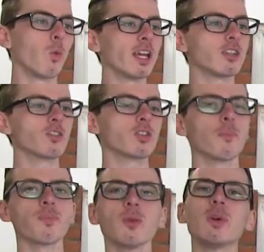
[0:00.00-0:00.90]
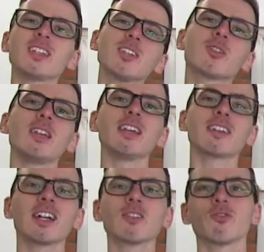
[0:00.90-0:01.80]
Which is
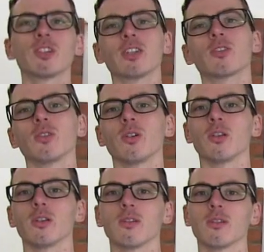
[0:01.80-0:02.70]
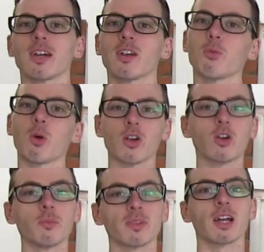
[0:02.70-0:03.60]
it's kind of traditional, kind of what it
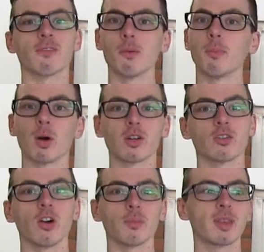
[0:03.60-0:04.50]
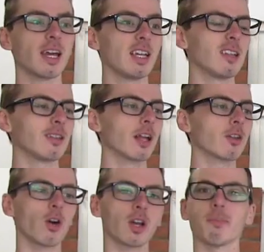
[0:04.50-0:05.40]
comes like from a body shop.
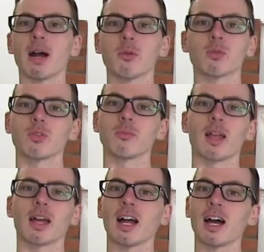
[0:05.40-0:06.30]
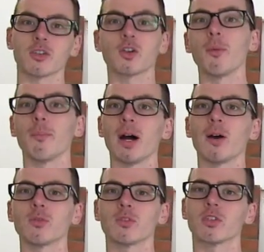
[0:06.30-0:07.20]
They'll knock it back with some like harsh compound.